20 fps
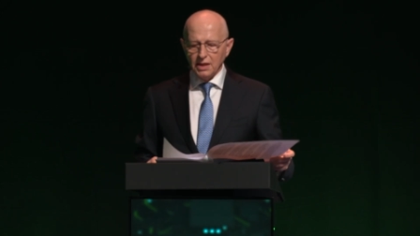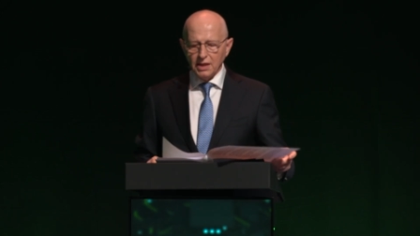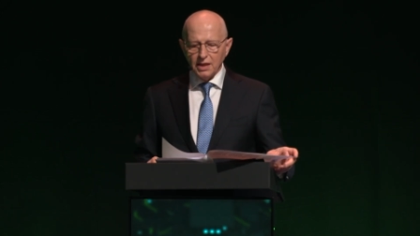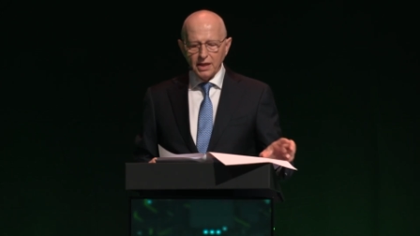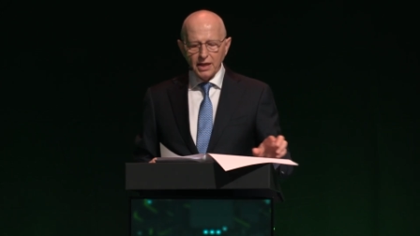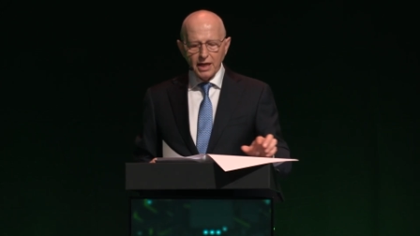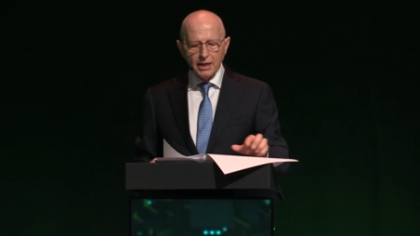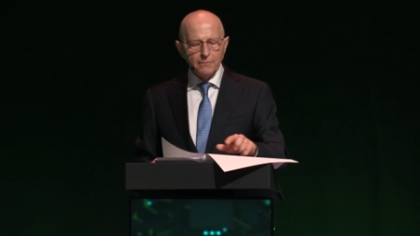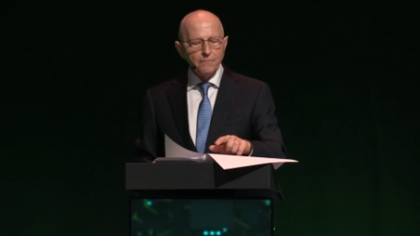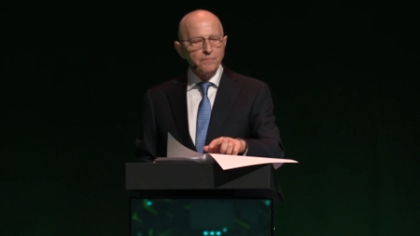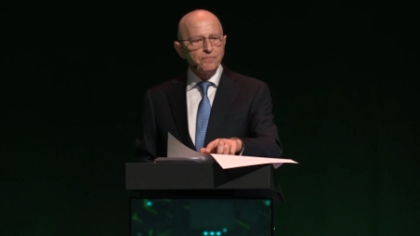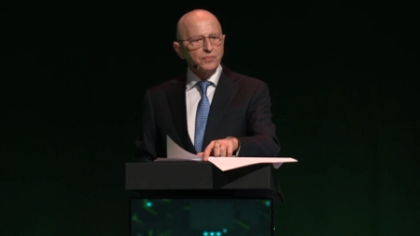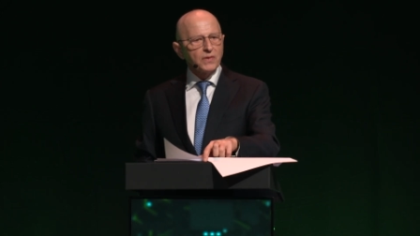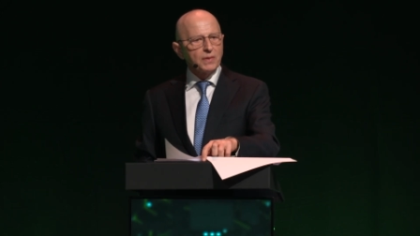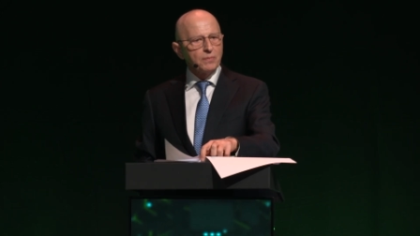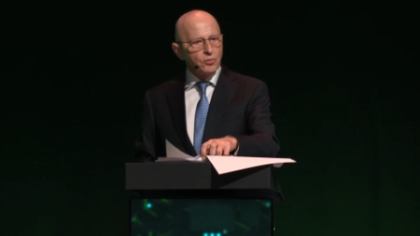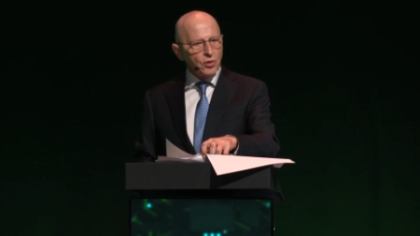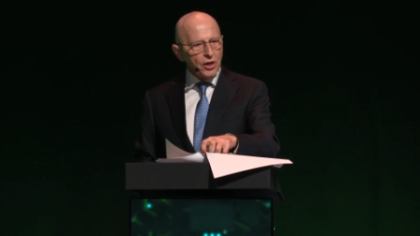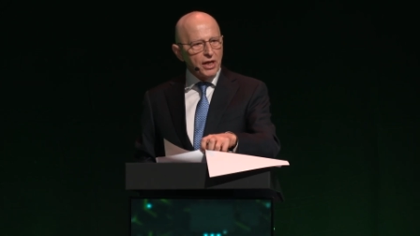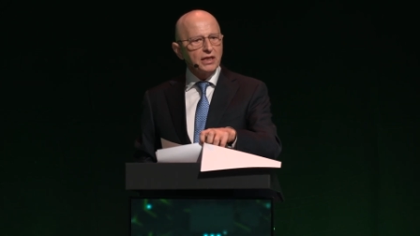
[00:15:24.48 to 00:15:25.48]
and
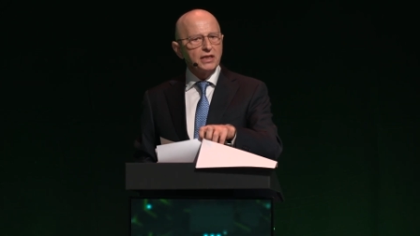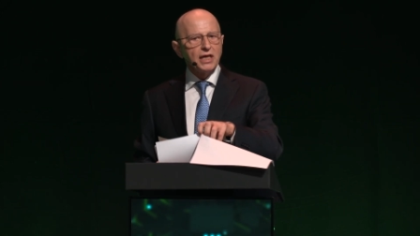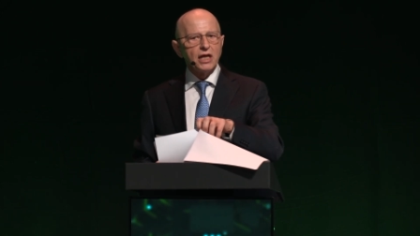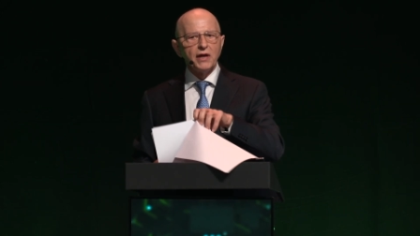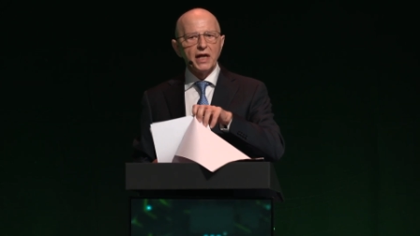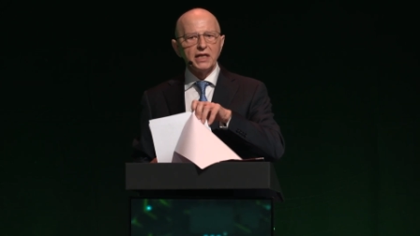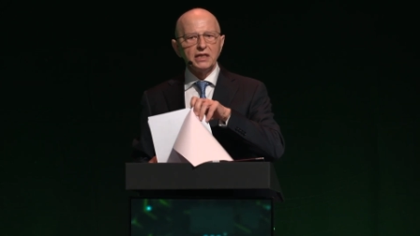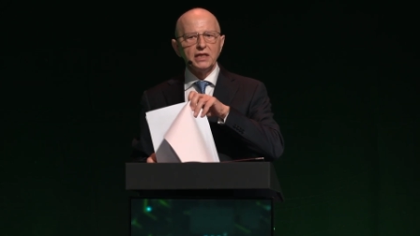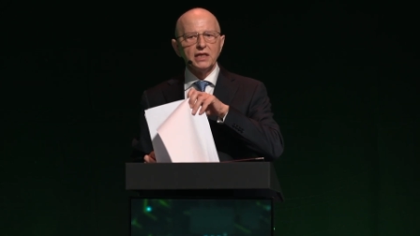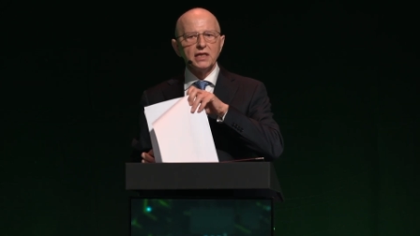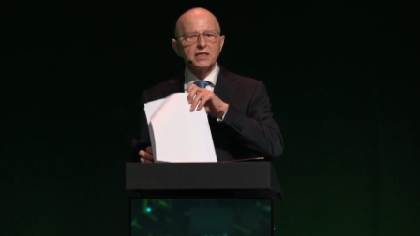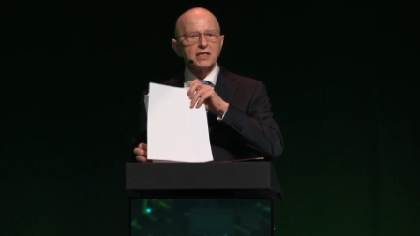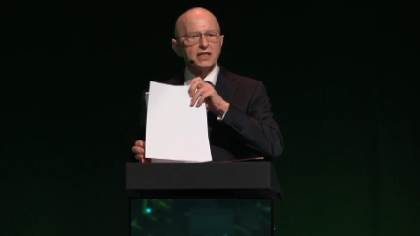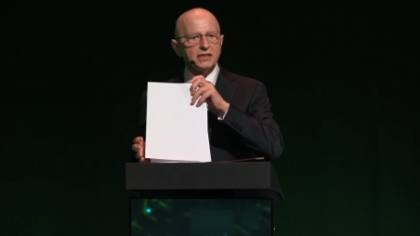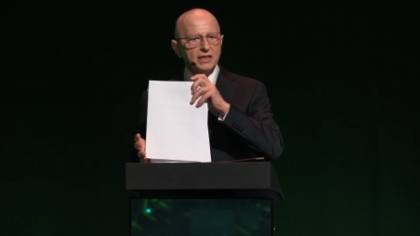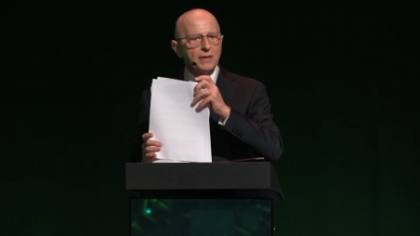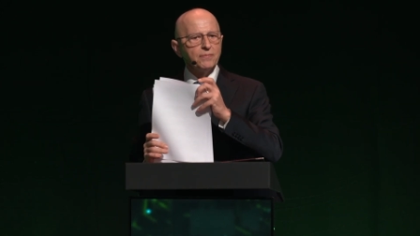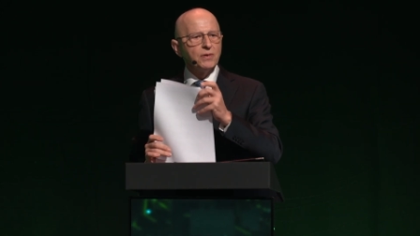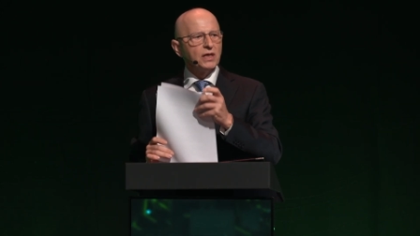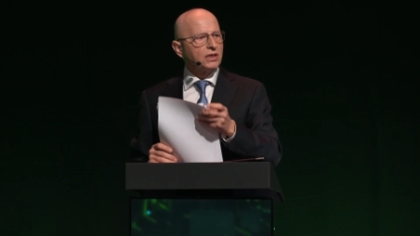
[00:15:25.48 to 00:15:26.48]
bring their ideas and
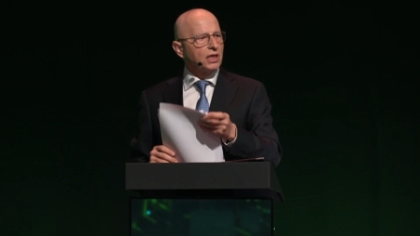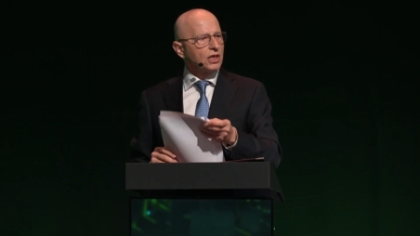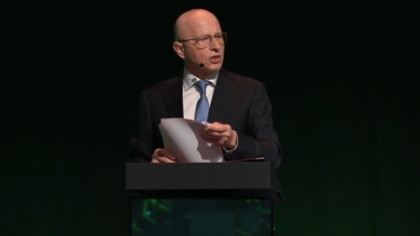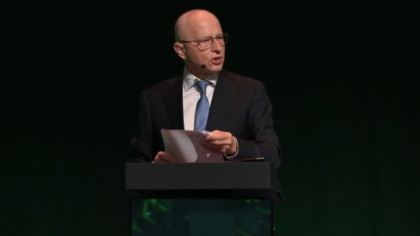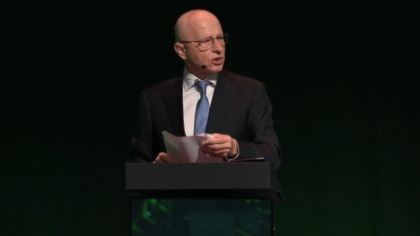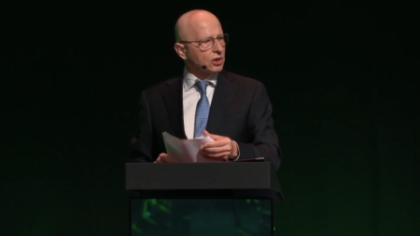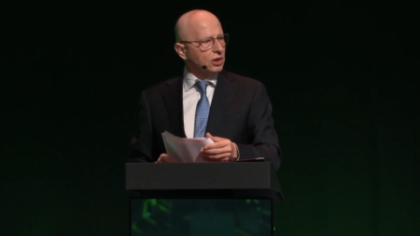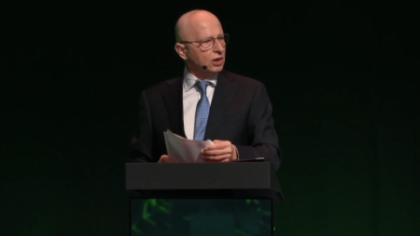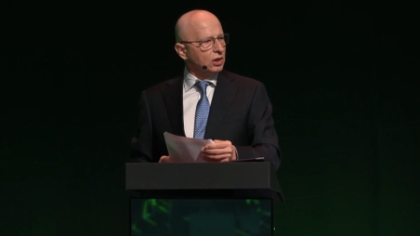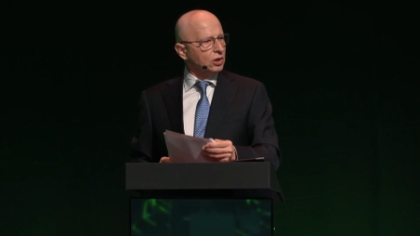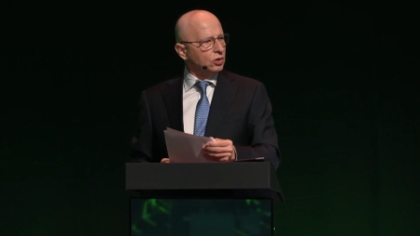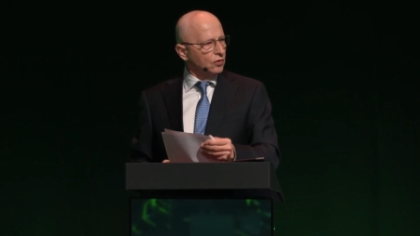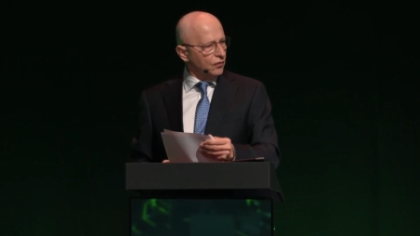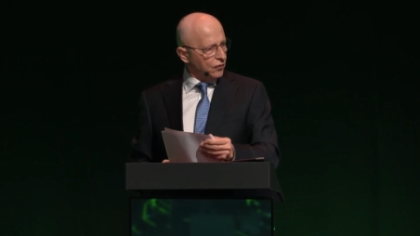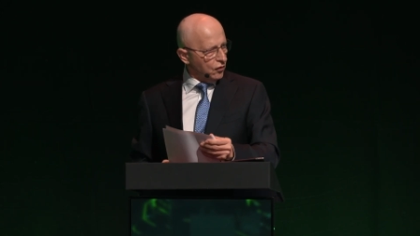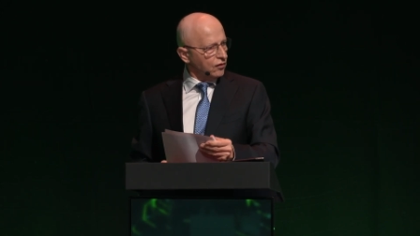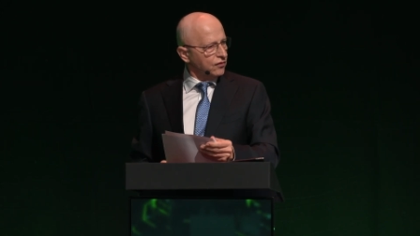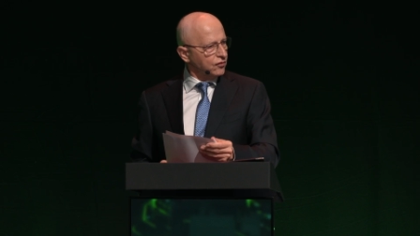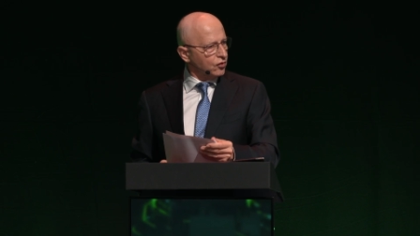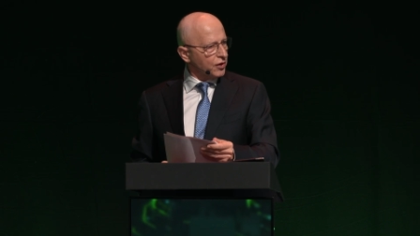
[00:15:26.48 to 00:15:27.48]
their potential to
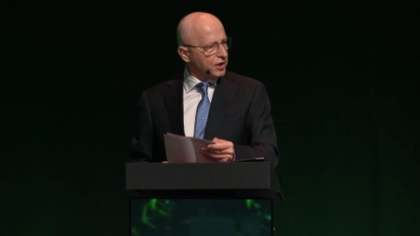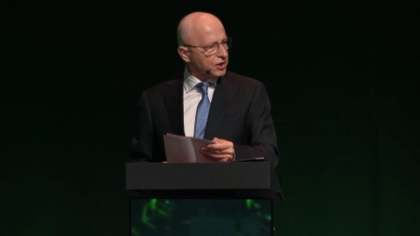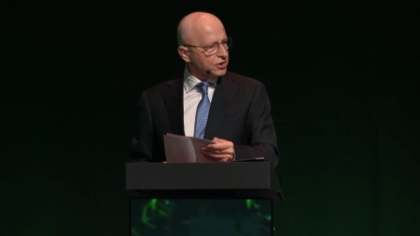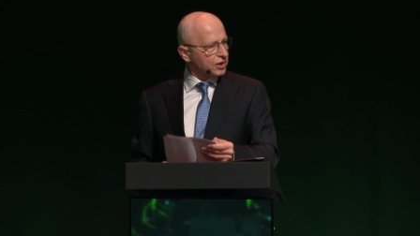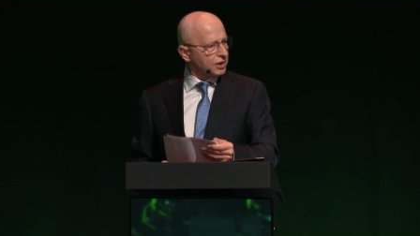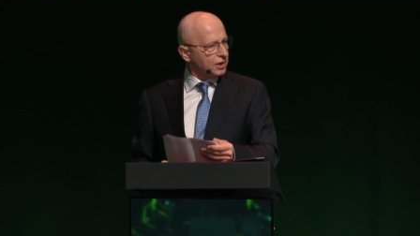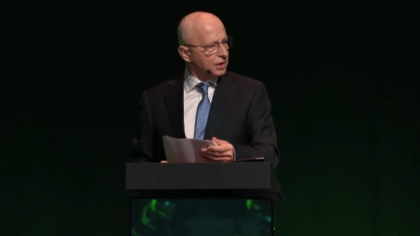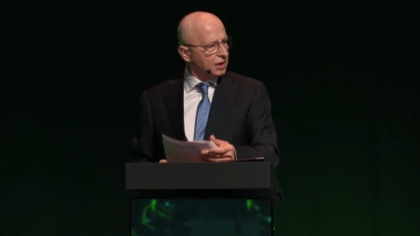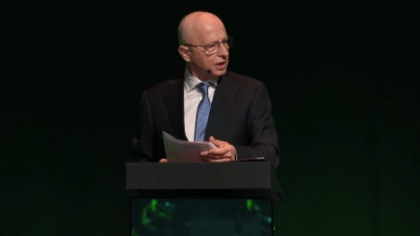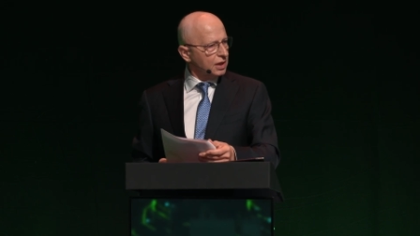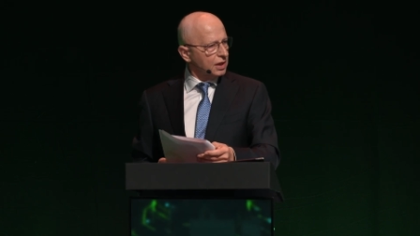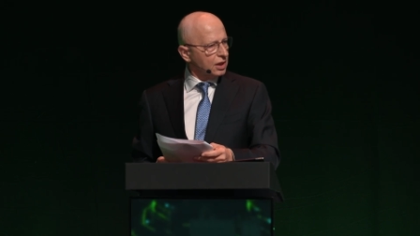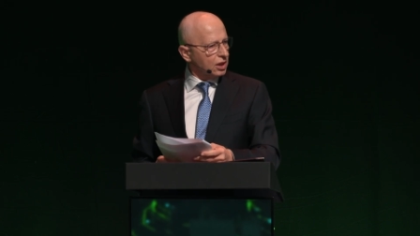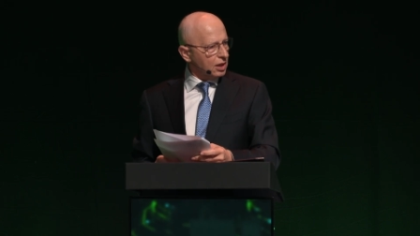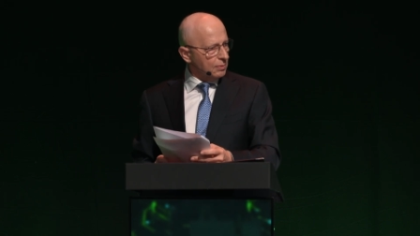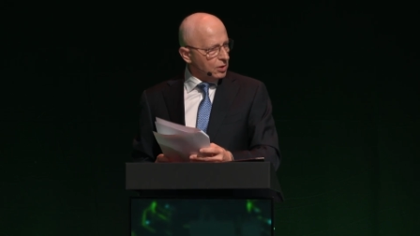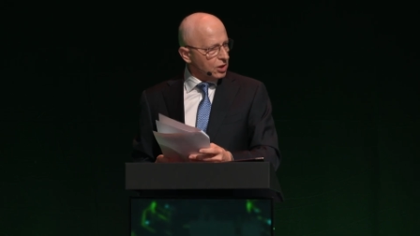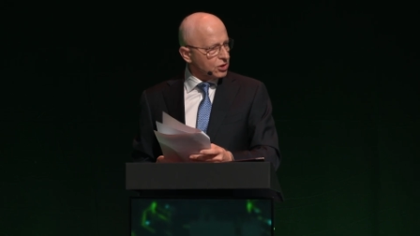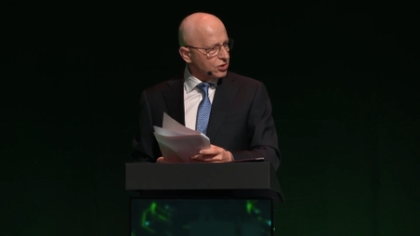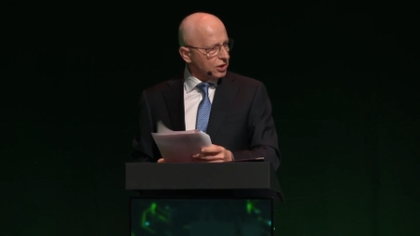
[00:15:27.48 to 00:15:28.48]
full fruition
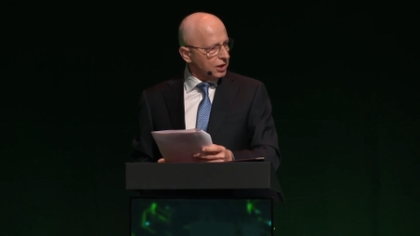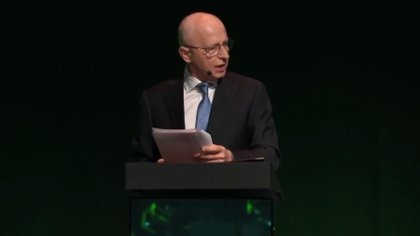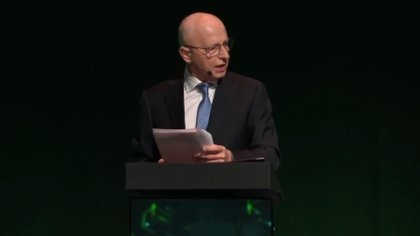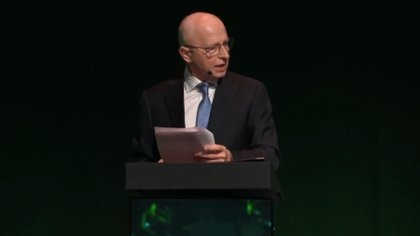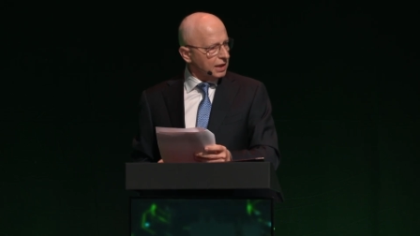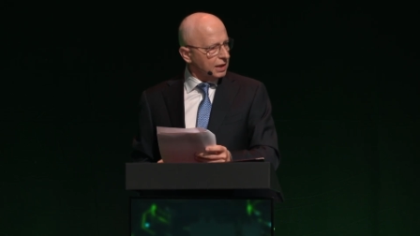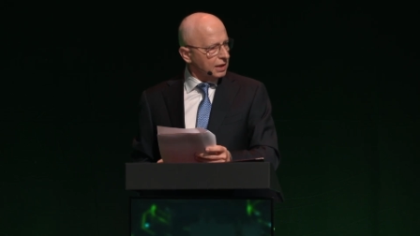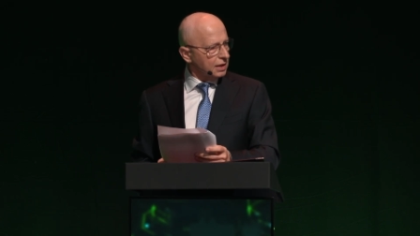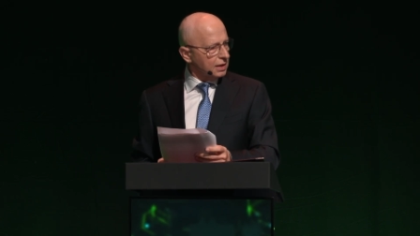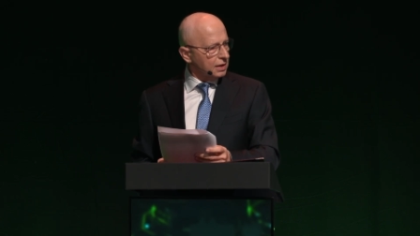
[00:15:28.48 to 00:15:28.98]
commercially,